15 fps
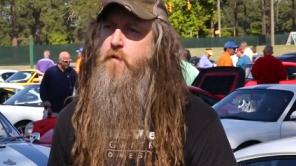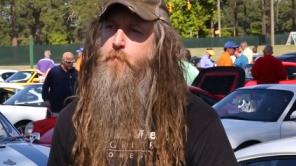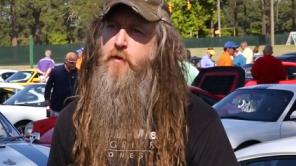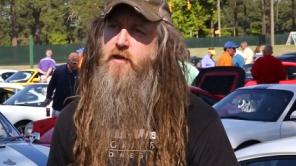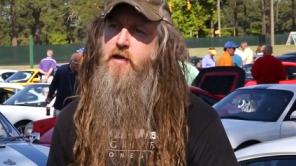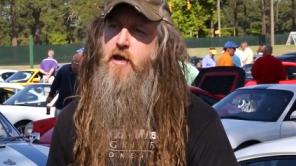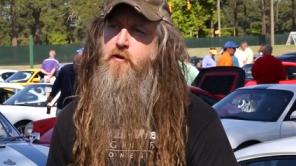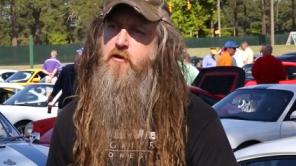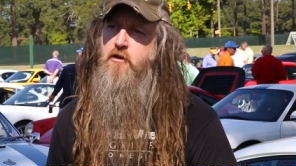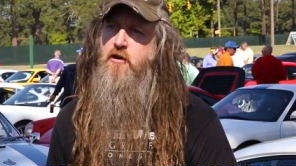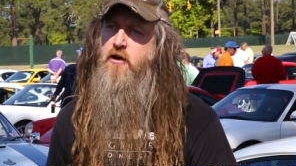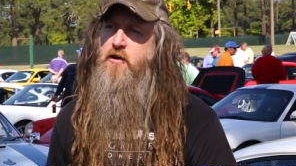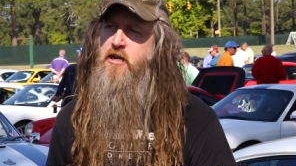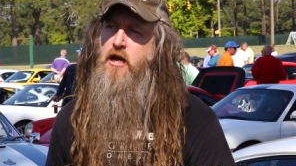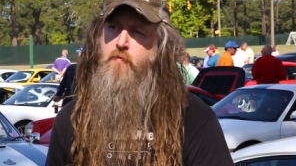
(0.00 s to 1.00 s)
to pick out a
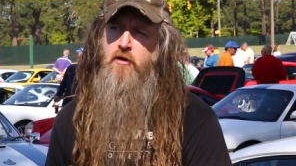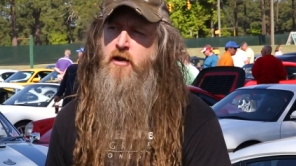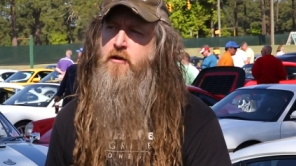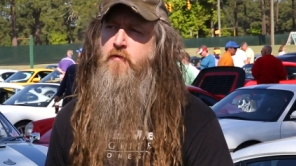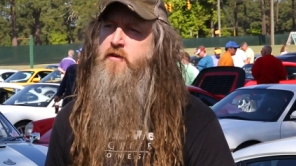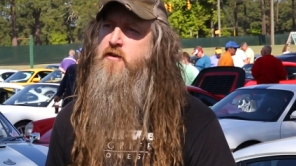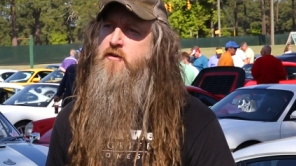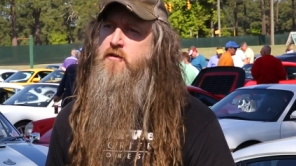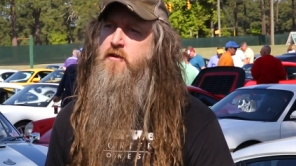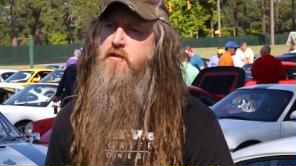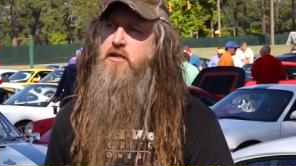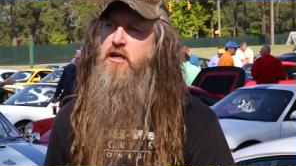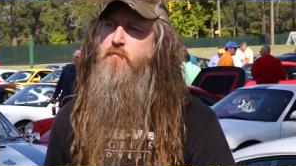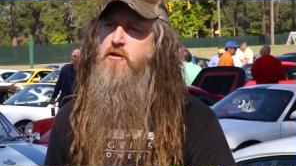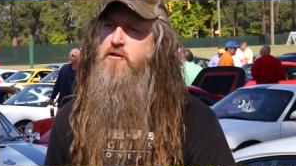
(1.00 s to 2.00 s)
car yet, but I don't think it's going to
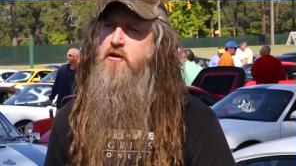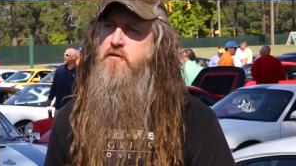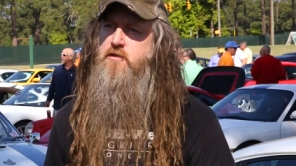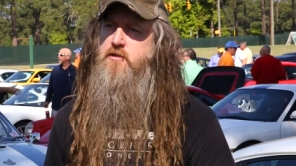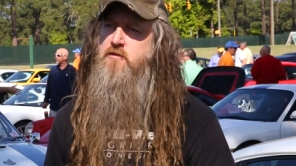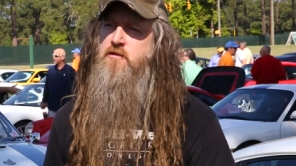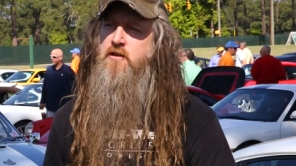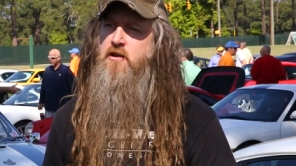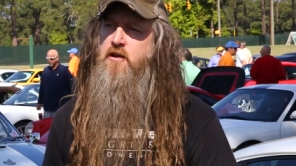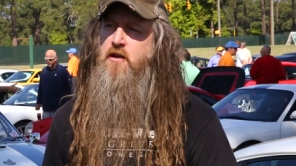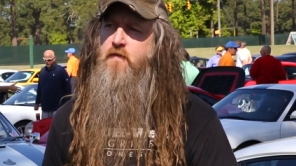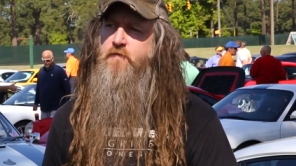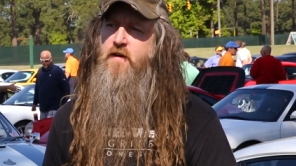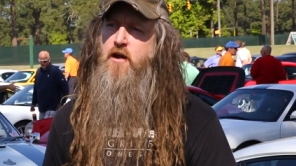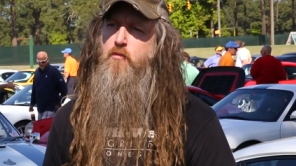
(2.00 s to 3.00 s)
take me long to
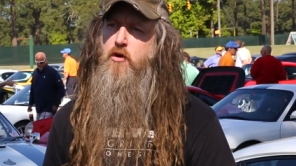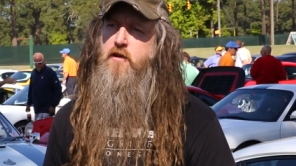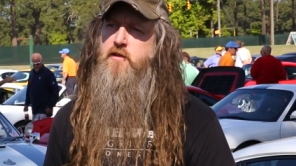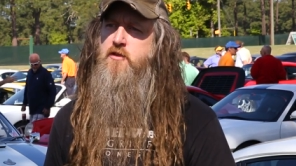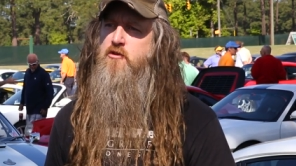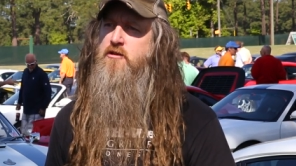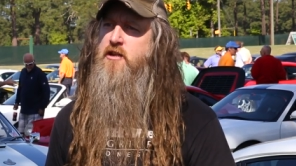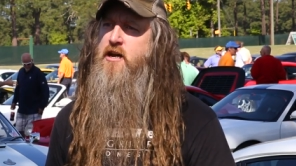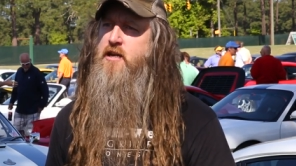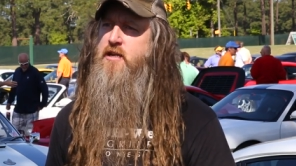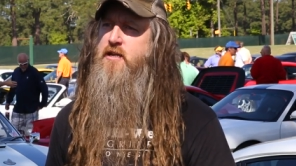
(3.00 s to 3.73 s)
find one or two that I